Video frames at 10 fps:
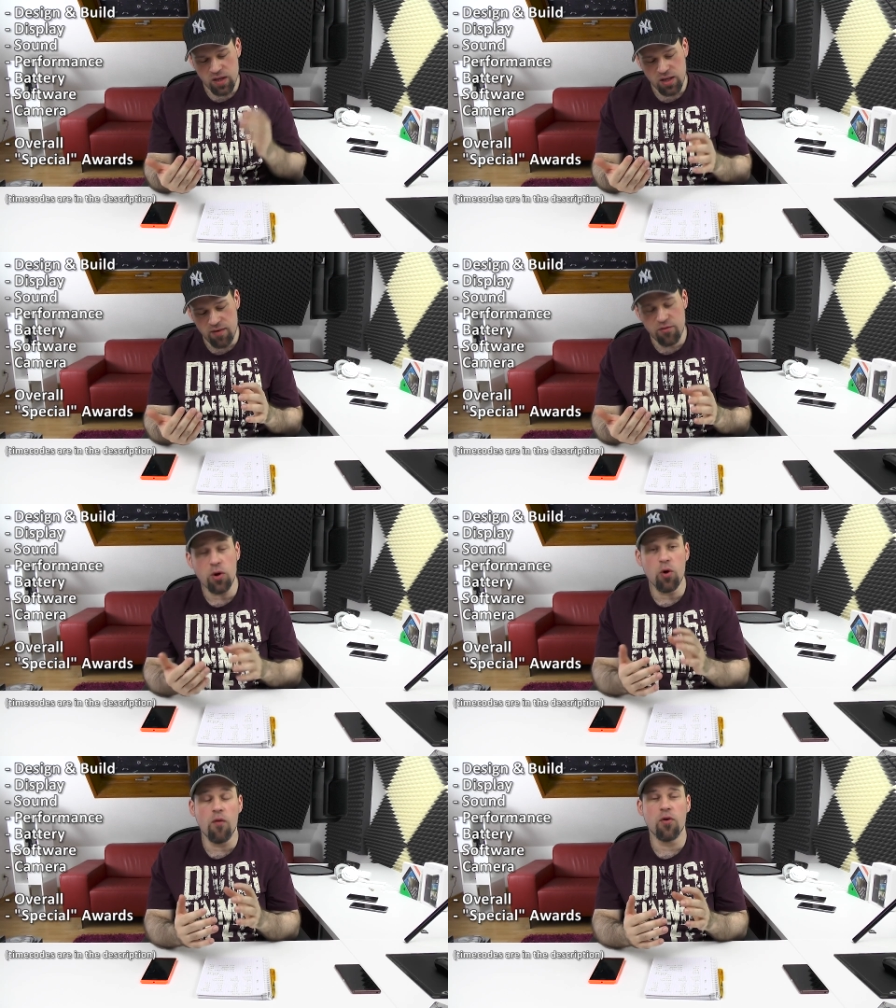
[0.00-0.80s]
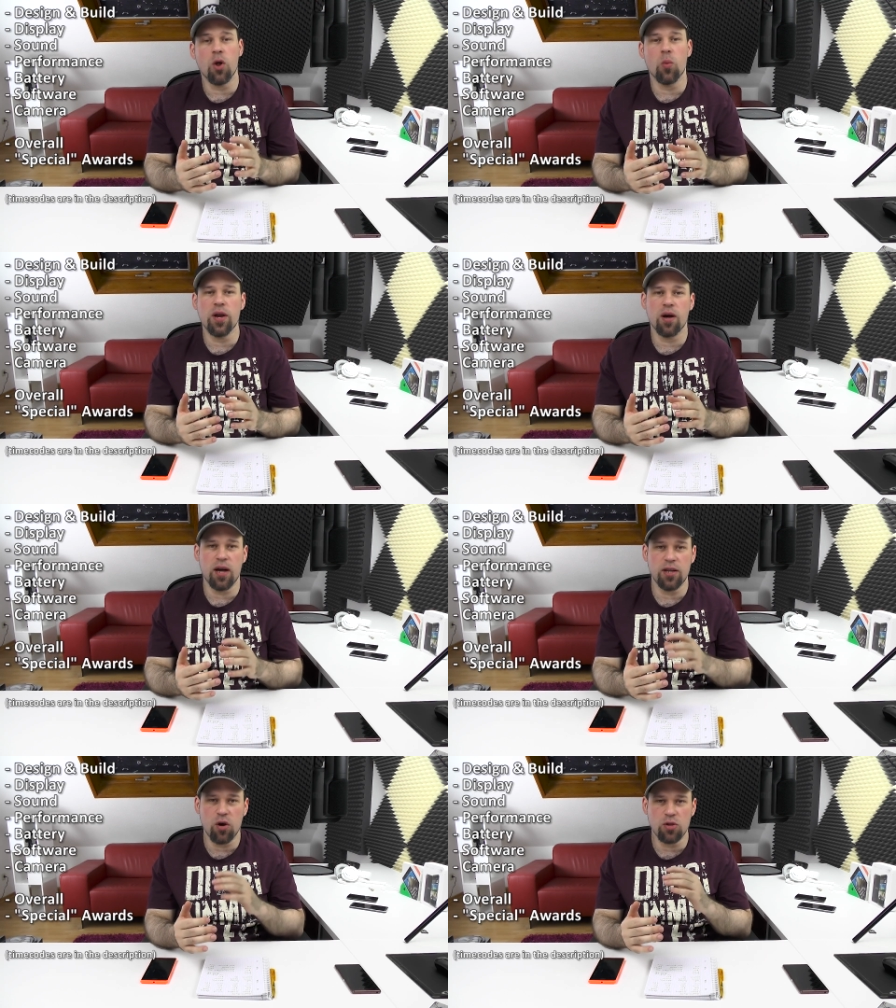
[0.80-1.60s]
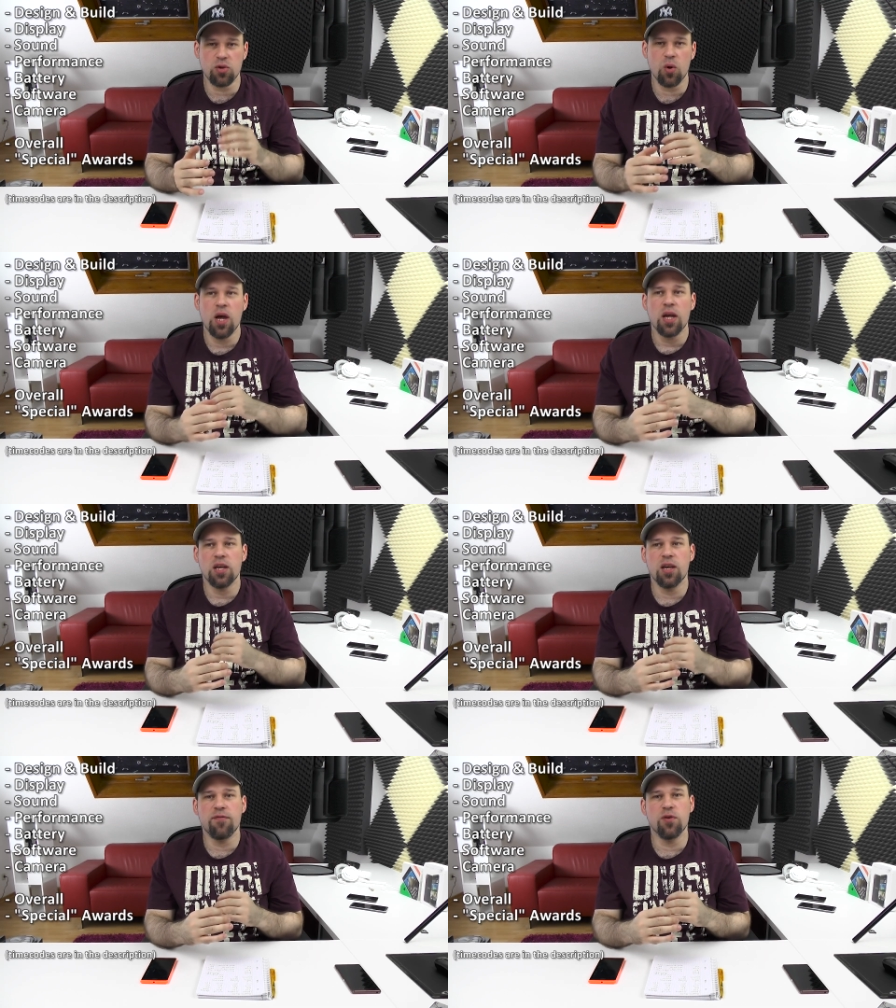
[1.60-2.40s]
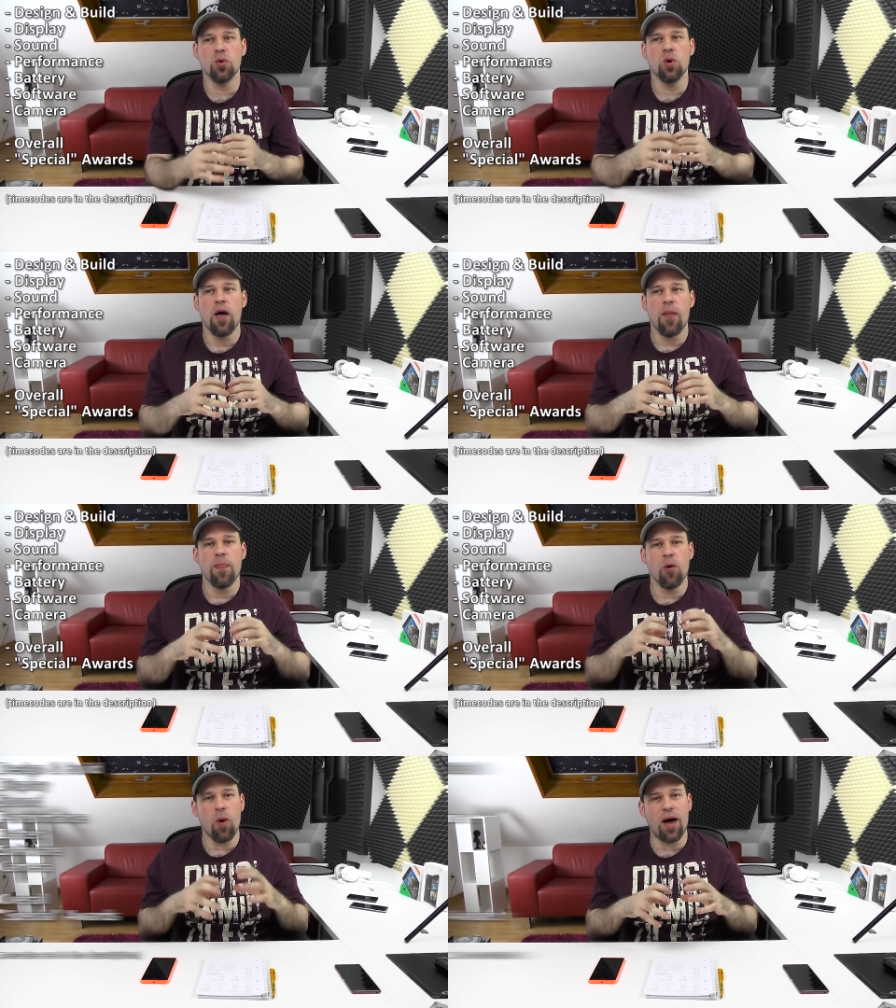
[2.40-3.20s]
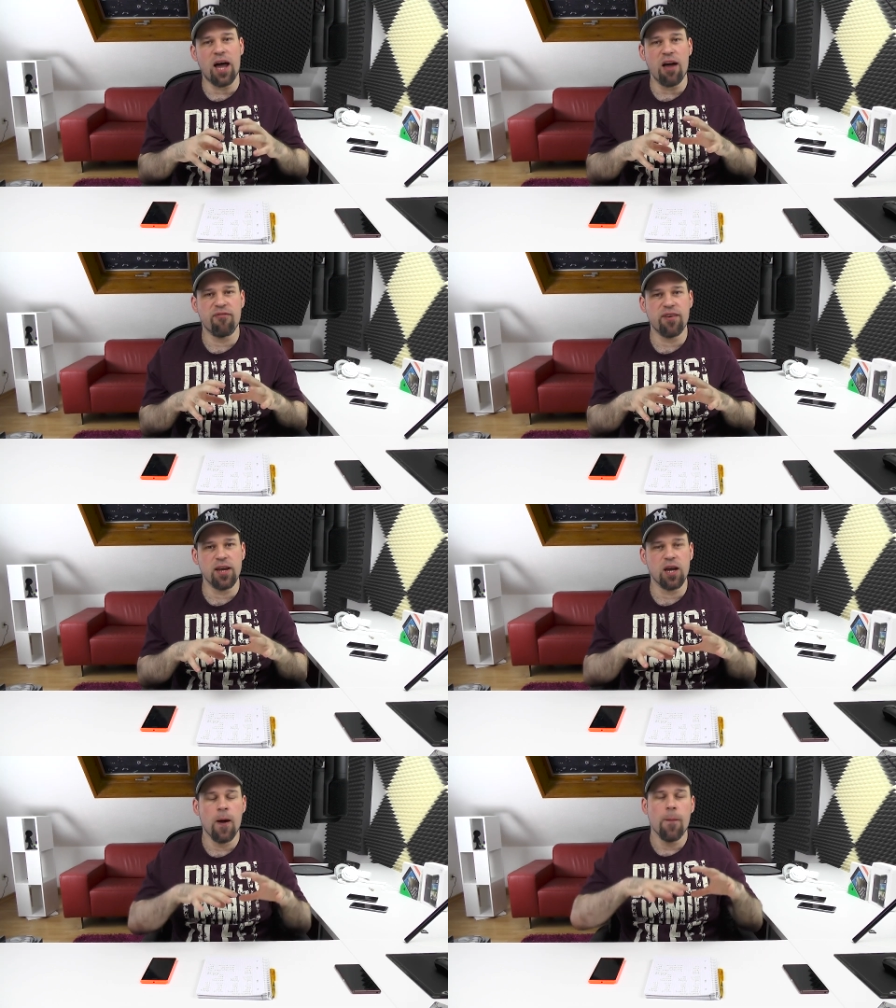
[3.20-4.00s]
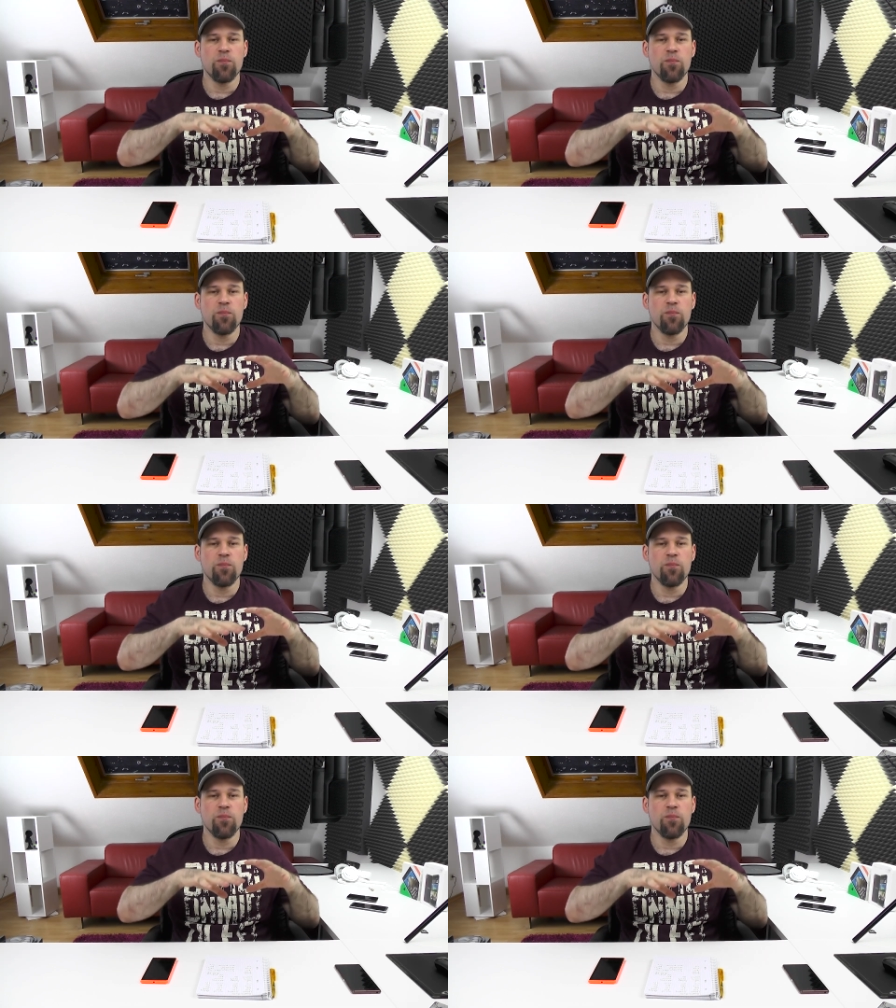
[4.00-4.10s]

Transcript: give you an overall winner, and also give you the one I think